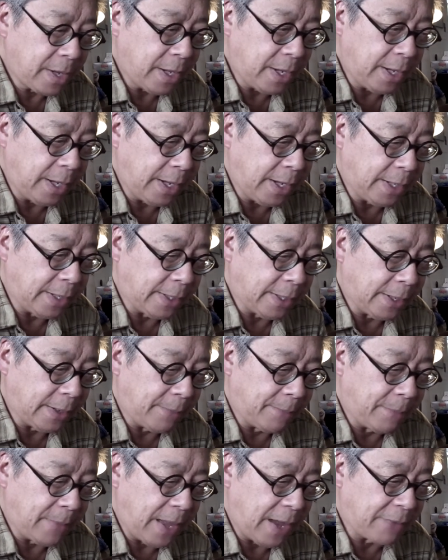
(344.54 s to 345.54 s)
And
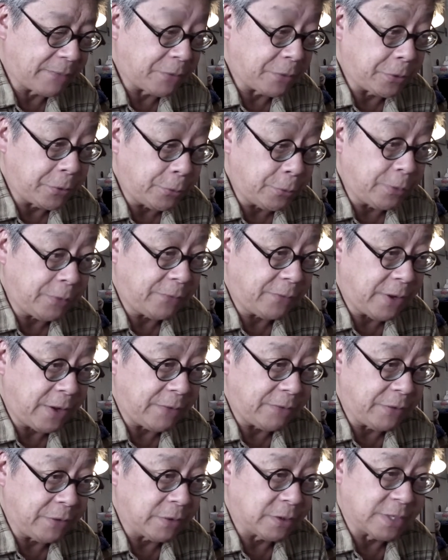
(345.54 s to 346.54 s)
um, after
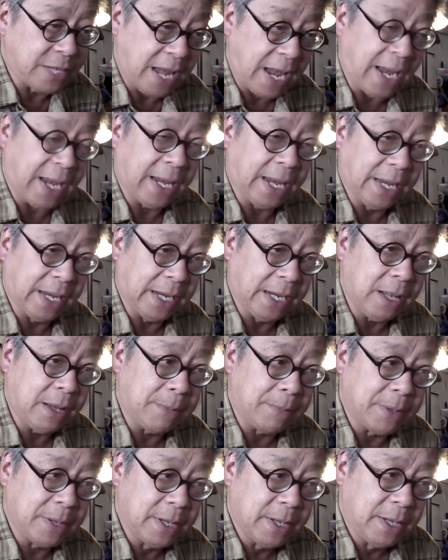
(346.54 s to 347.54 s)
35 years hanging it
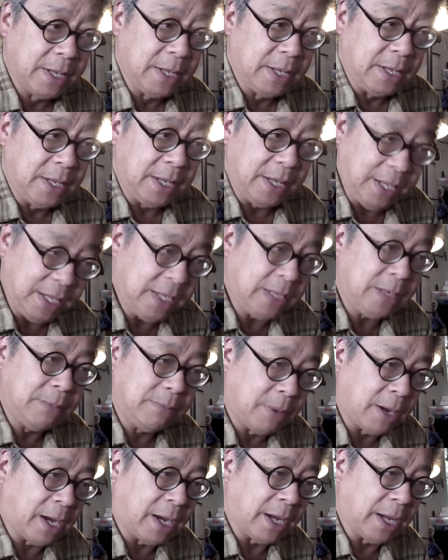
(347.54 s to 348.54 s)
up
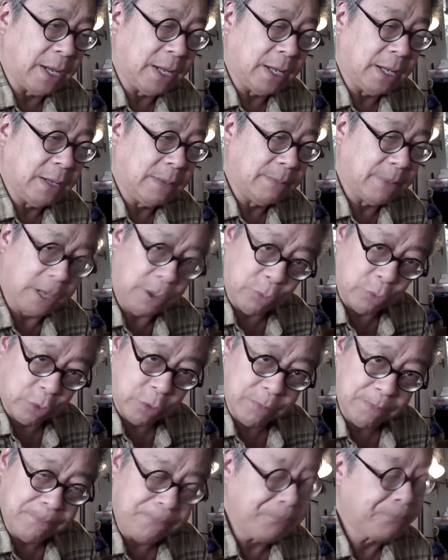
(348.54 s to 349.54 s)
in my
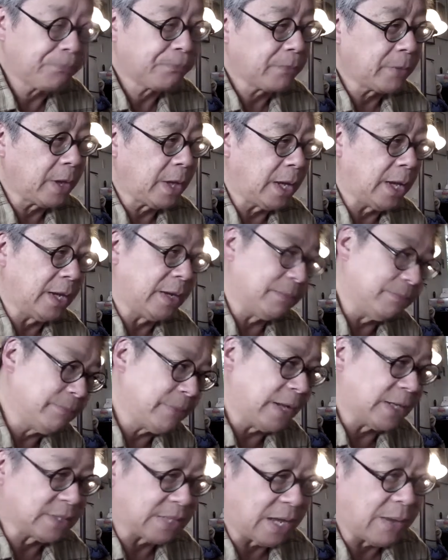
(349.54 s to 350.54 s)
bedroom, and
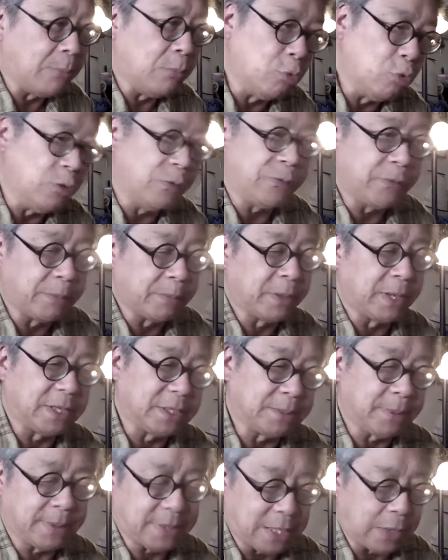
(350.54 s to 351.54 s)
as I moved from
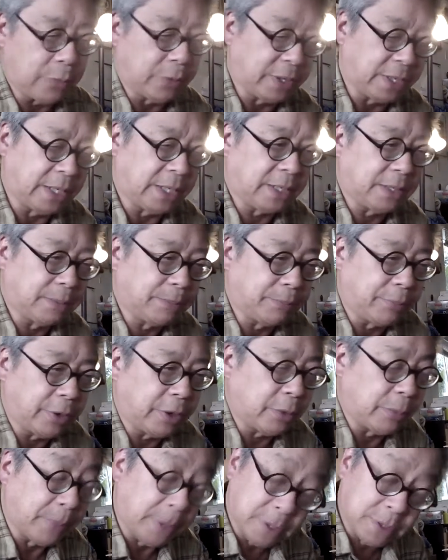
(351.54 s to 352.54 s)
place to place, I would
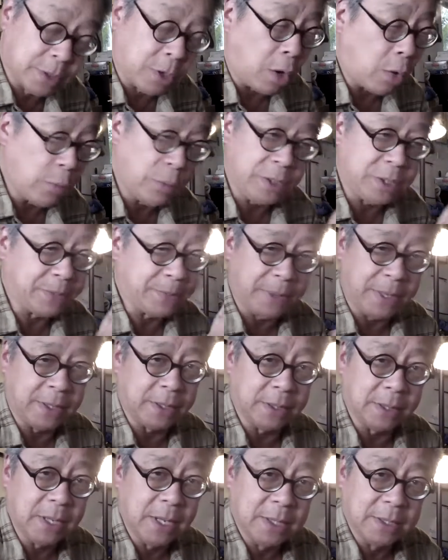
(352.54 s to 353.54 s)
bring, but it's always
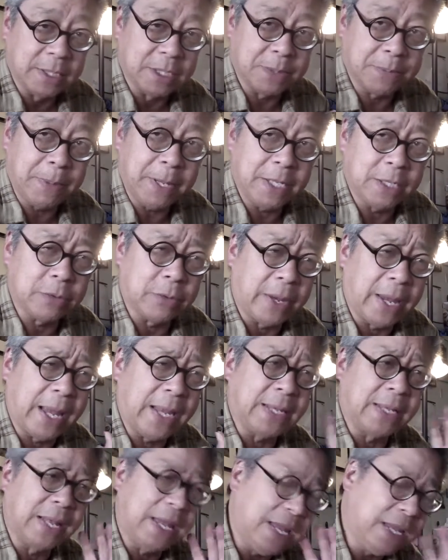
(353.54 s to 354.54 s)
been displayed, so it
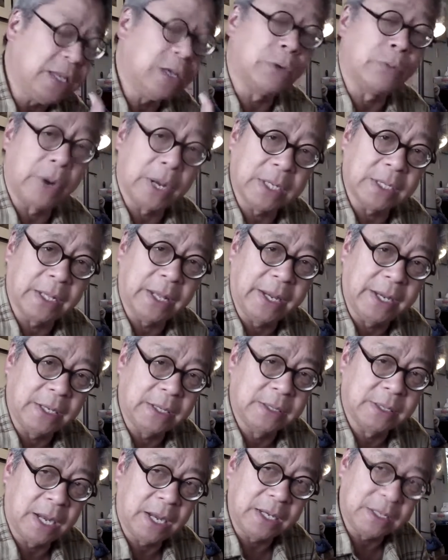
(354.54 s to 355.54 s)
had indirect light,
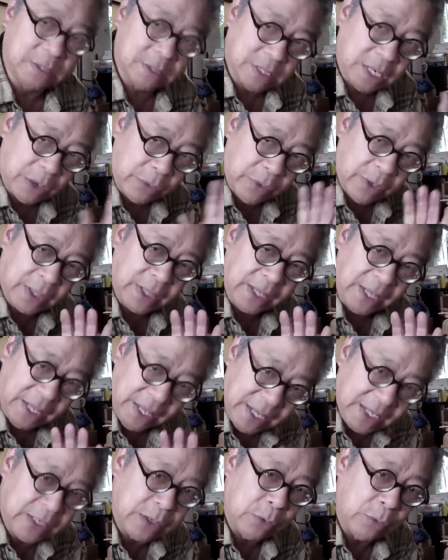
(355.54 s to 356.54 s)
not directly
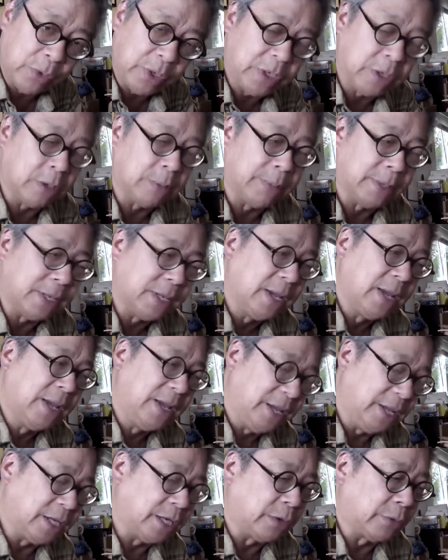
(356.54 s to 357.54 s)
in the window, but
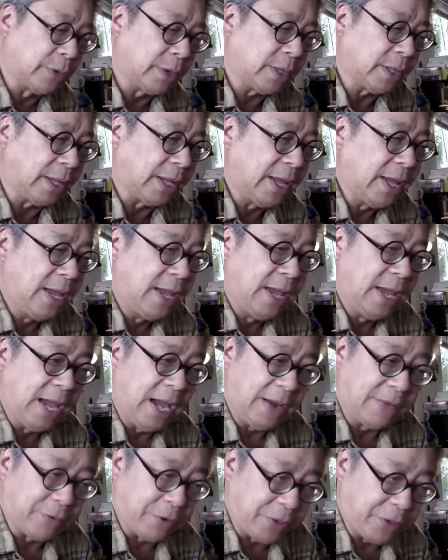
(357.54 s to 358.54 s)
indirect light.
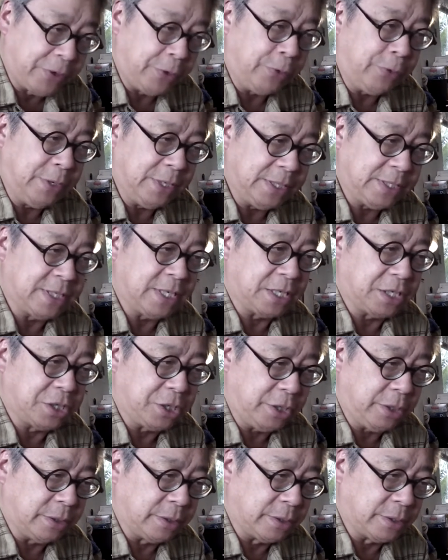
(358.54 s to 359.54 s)
After
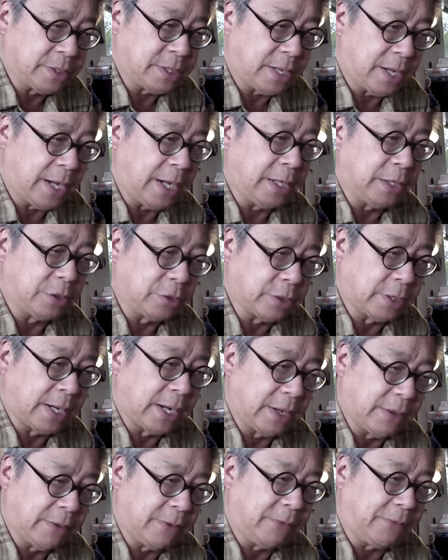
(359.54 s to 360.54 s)
36 years, I took
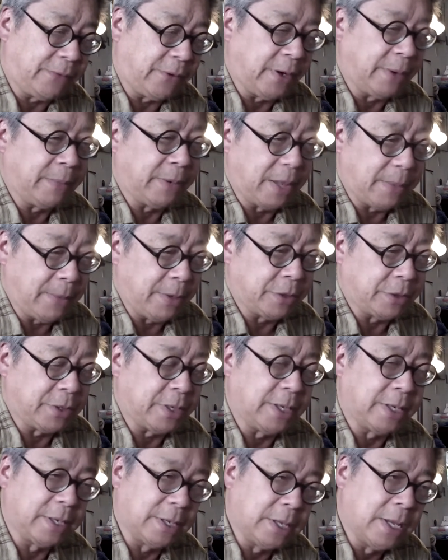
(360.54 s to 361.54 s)
it out of the frame and I
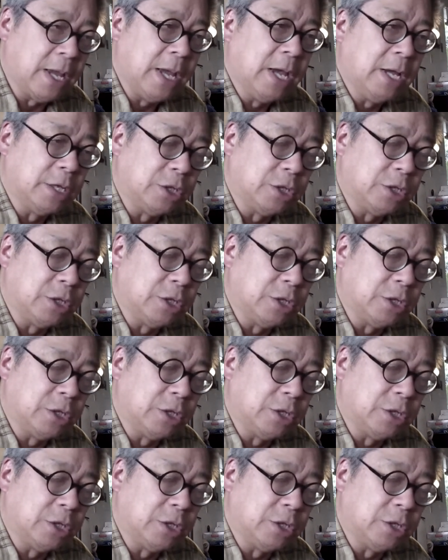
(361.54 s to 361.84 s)
measured it.